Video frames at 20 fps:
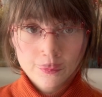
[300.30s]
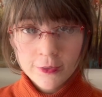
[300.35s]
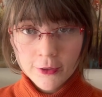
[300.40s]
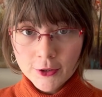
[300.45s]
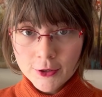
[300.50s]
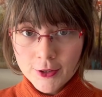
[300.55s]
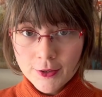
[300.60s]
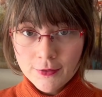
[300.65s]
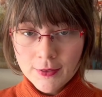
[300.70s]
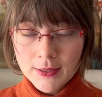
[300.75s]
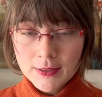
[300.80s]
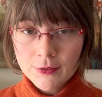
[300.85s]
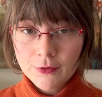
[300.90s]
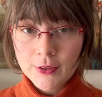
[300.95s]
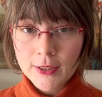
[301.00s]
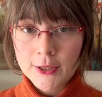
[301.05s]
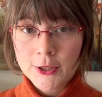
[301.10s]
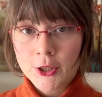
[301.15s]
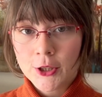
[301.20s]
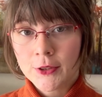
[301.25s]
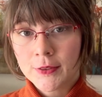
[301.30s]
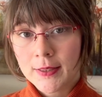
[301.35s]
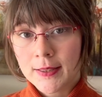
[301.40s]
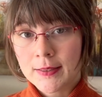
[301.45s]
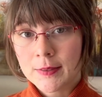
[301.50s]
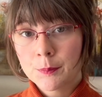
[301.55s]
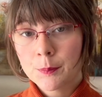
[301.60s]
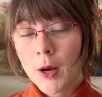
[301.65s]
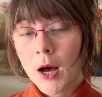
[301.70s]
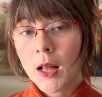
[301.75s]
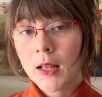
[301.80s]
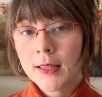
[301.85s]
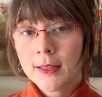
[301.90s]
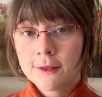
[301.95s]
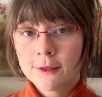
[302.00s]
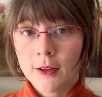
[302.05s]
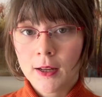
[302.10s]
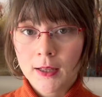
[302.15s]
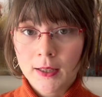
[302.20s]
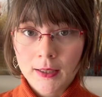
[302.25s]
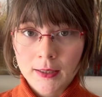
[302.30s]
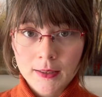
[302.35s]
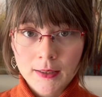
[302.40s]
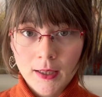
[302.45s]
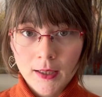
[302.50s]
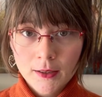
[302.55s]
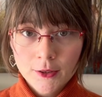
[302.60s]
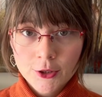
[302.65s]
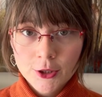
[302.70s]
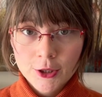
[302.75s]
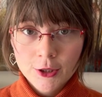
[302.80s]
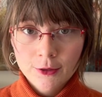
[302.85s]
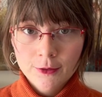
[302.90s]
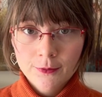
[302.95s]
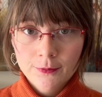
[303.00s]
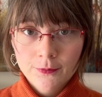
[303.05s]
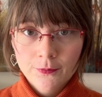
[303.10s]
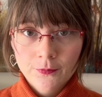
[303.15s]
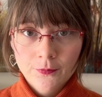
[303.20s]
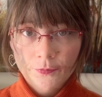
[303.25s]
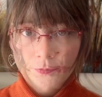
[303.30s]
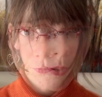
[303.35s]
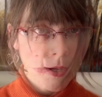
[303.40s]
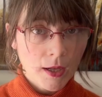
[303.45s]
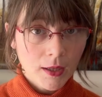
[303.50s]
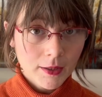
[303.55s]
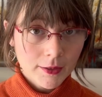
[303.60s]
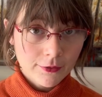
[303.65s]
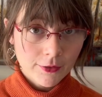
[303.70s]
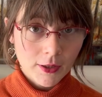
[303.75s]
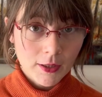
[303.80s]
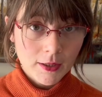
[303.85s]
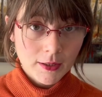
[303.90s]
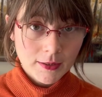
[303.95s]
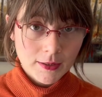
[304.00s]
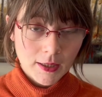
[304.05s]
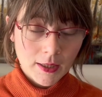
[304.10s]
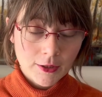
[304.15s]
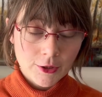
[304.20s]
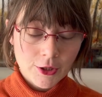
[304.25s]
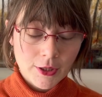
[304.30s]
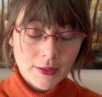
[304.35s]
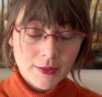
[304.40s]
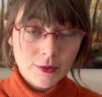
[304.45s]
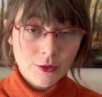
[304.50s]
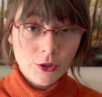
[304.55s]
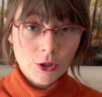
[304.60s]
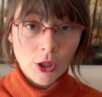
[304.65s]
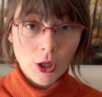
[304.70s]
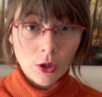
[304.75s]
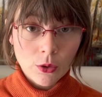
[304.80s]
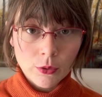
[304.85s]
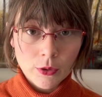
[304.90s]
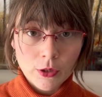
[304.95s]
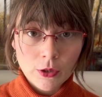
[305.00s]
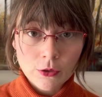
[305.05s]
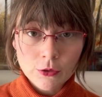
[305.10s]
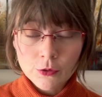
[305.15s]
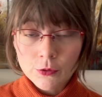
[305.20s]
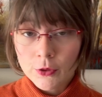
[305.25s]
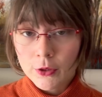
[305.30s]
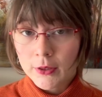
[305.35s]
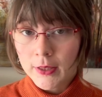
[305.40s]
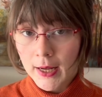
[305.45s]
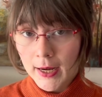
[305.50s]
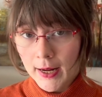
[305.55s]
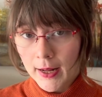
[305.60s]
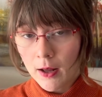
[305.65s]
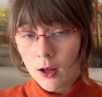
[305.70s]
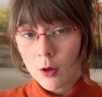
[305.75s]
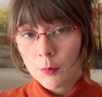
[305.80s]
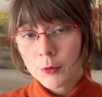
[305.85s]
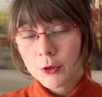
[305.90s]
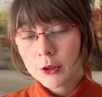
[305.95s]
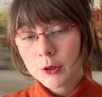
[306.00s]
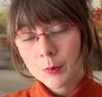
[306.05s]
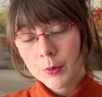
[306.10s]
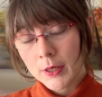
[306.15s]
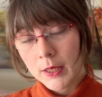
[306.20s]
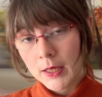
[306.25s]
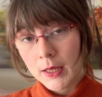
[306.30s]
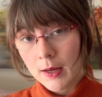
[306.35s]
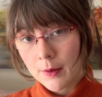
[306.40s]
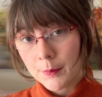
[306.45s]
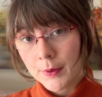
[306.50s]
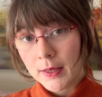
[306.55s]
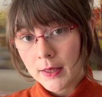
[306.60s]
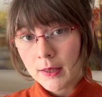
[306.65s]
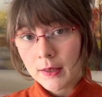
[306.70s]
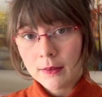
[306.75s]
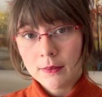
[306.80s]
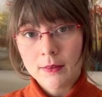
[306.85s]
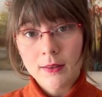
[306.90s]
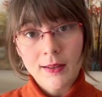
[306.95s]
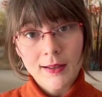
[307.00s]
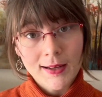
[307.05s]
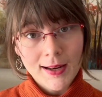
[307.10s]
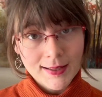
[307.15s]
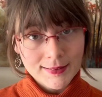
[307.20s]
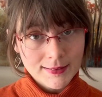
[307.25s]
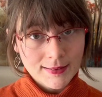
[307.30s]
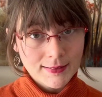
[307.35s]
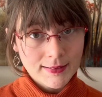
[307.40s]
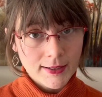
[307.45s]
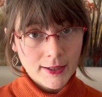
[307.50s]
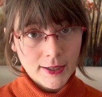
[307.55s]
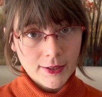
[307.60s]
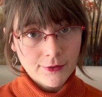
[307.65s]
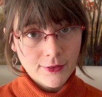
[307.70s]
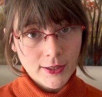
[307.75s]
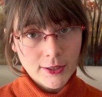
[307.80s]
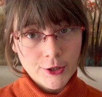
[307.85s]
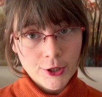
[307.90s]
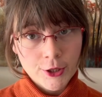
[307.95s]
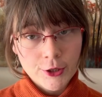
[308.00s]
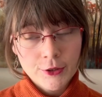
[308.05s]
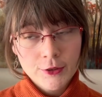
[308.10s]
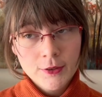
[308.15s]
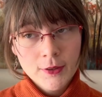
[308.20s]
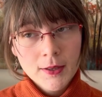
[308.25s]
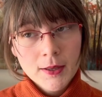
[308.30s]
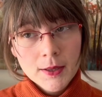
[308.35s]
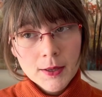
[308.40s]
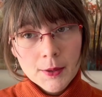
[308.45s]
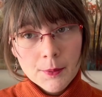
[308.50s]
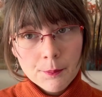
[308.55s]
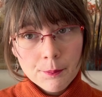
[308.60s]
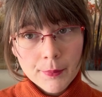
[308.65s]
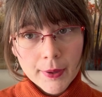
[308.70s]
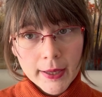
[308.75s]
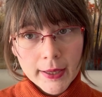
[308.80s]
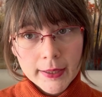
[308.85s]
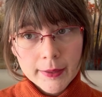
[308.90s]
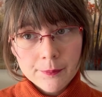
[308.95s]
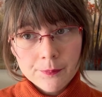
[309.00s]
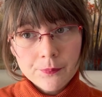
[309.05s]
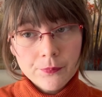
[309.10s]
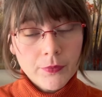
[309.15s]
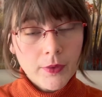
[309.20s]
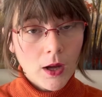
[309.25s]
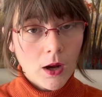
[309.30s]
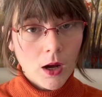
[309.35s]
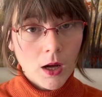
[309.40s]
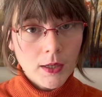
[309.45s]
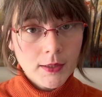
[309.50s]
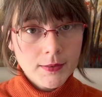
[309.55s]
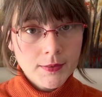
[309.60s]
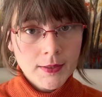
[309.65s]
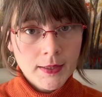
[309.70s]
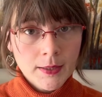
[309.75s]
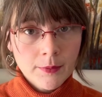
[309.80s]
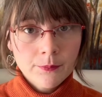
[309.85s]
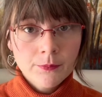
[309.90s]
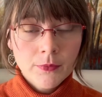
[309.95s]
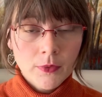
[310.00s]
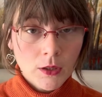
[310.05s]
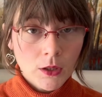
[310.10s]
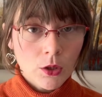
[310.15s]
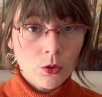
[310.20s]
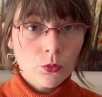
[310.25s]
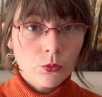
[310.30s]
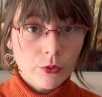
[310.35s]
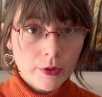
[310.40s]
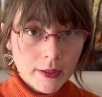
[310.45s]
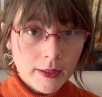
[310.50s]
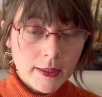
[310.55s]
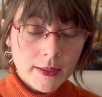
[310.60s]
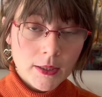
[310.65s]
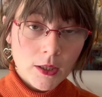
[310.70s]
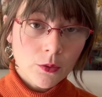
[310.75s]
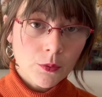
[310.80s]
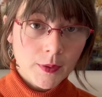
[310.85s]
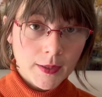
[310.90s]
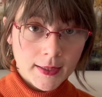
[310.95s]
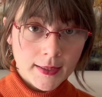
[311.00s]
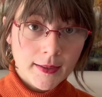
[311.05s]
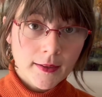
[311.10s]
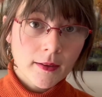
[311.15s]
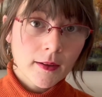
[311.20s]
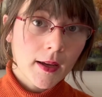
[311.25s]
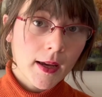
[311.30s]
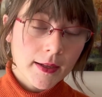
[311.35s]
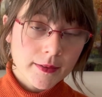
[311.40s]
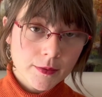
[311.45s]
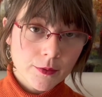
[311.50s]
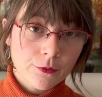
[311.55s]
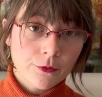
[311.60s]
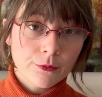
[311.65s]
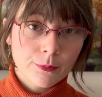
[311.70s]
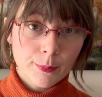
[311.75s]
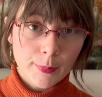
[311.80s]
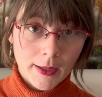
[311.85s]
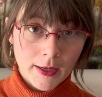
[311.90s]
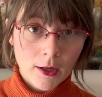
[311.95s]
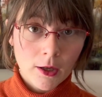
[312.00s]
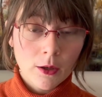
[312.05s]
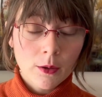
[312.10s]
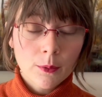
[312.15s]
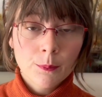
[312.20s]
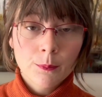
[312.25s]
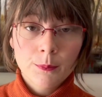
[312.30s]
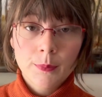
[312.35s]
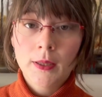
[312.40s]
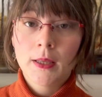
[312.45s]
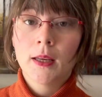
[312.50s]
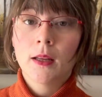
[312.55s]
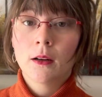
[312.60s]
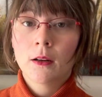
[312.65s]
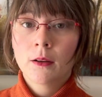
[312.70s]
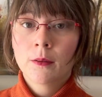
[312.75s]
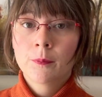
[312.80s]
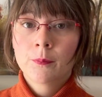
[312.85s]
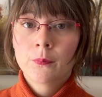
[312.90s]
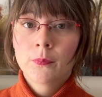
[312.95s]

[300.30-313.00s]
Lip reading: first of these features is Polyphonic touch. Polyphonic touch is so useful that I almost put it up in the necessary features. But honestly, you really don't need it as a bare beginner.